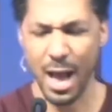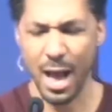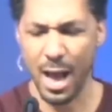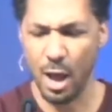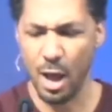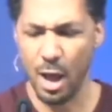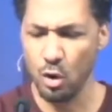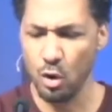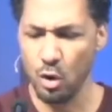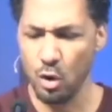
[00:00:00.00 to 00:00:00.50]

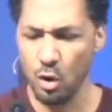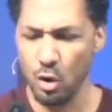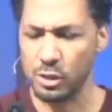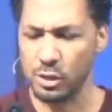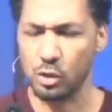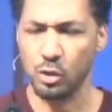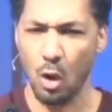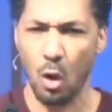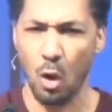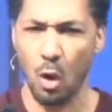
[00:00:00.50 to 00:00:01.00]
anoint
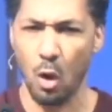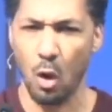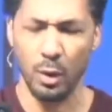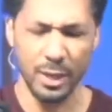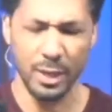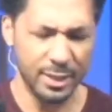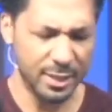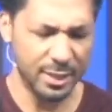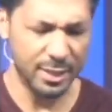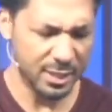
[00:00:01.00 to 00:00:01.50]
Saul,
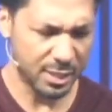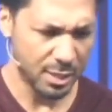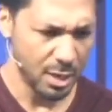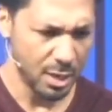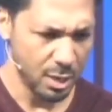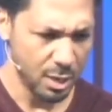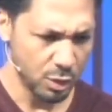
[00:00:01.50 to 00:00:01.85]
and this